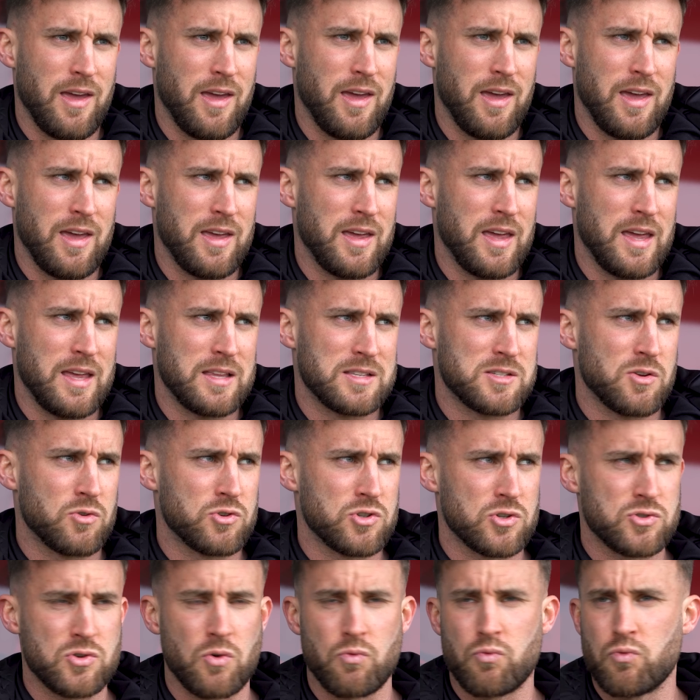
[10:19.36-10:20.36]
it's
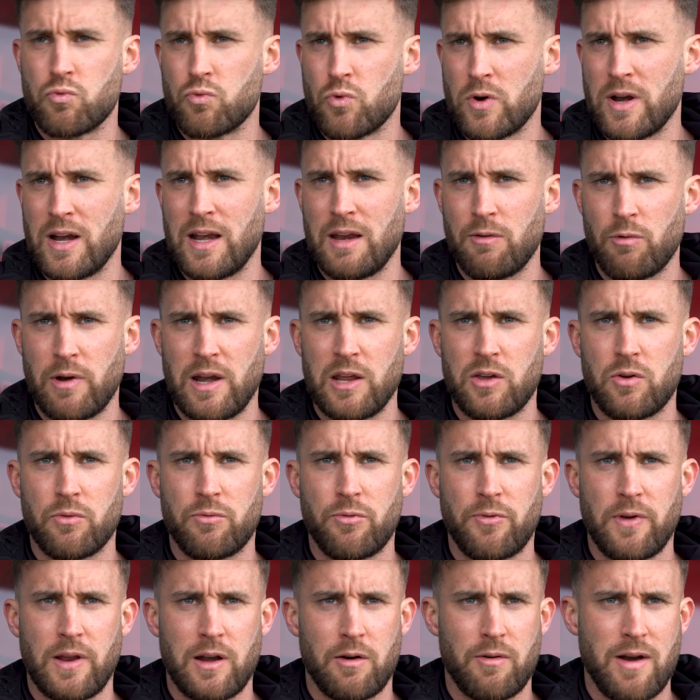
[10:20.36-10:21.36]
just a really, really good
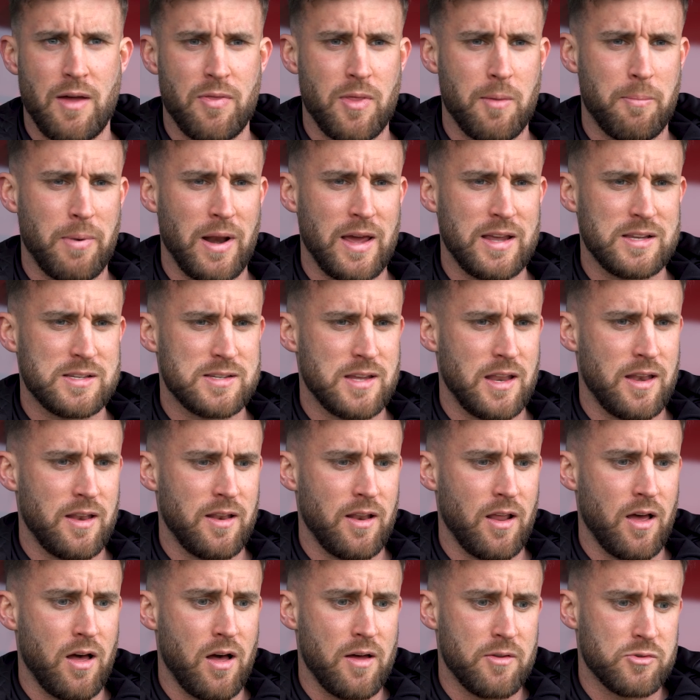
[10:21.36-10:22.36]
feel around the place,
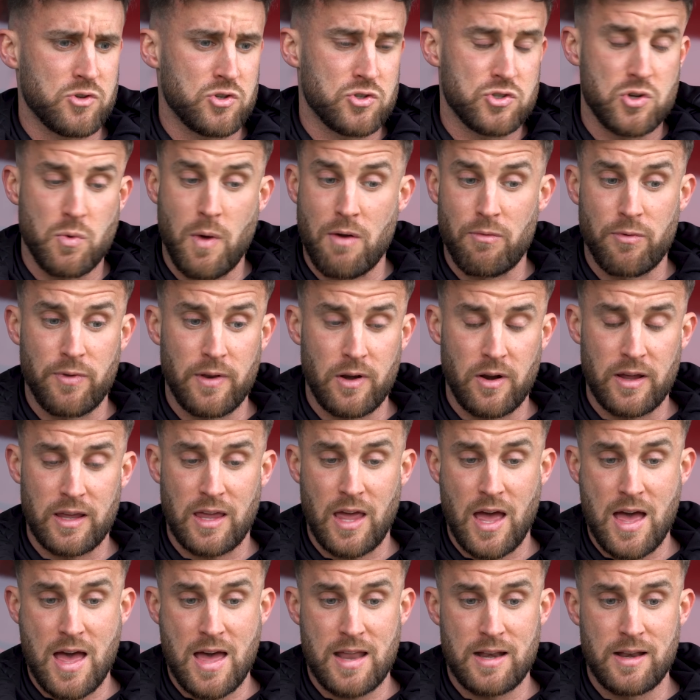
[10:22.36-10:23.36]
and I'll just do everything I
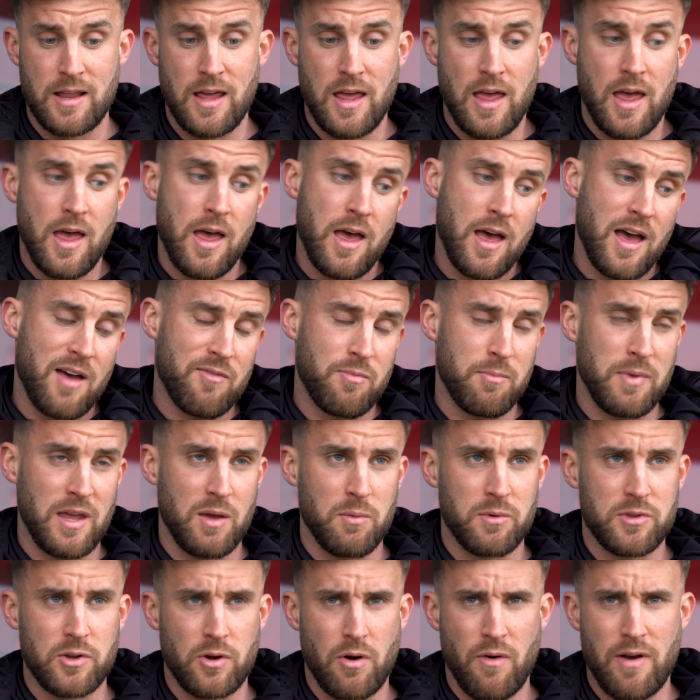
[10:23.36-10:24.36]
can, have a
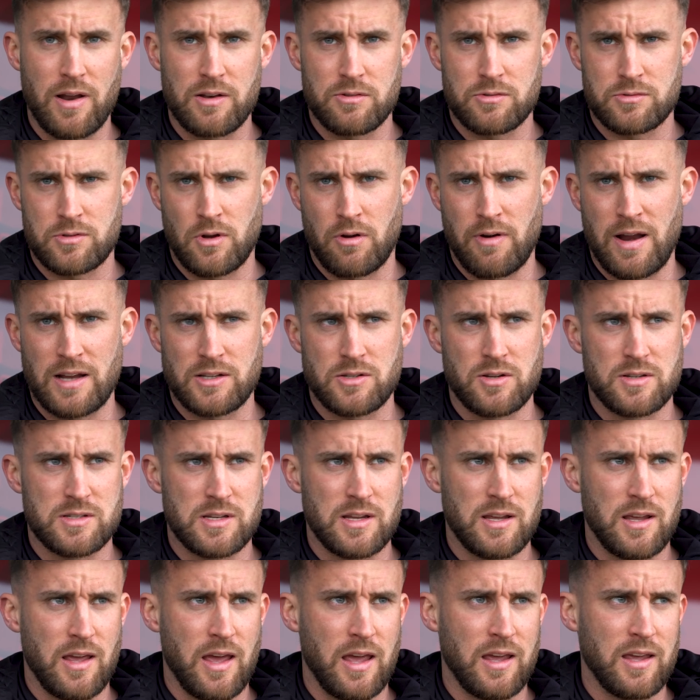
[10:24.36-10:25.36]
meeting with the directors,
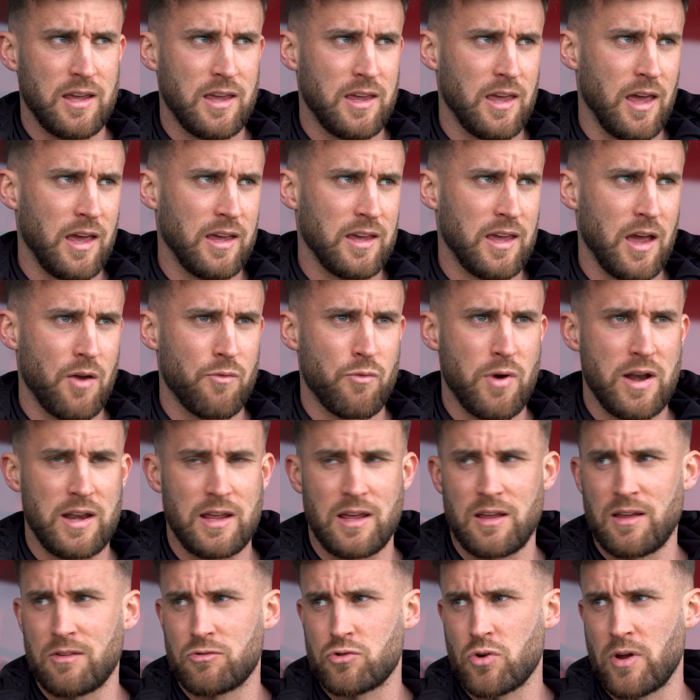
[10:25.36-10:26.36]
and, and, and get
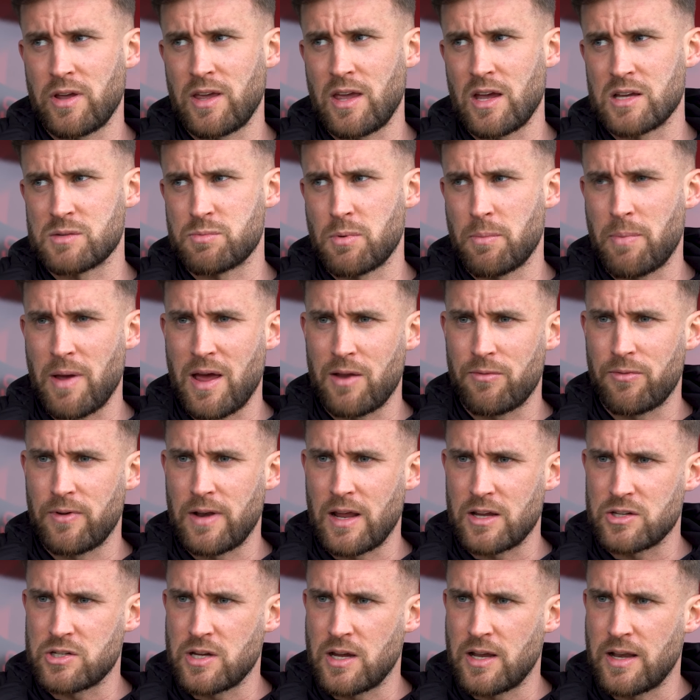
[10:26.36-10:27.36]
ready and try and get us prepared for
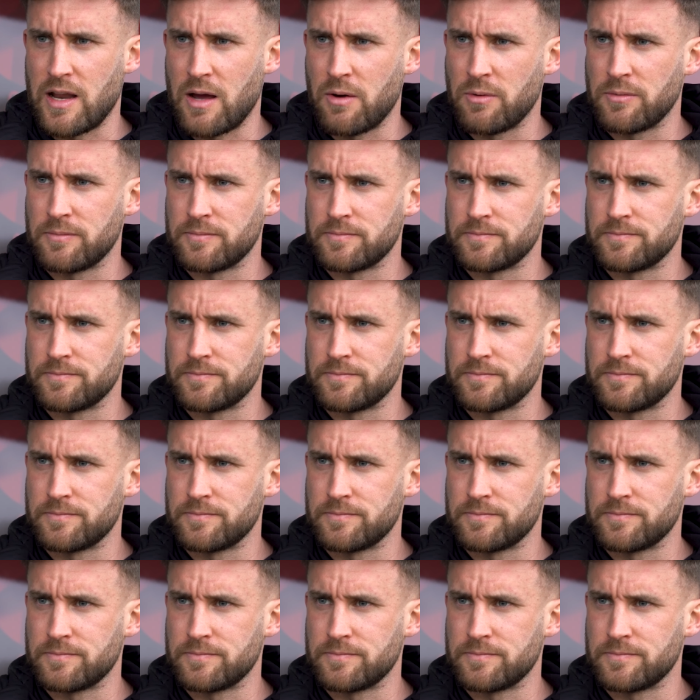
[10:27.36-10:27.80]
next year now.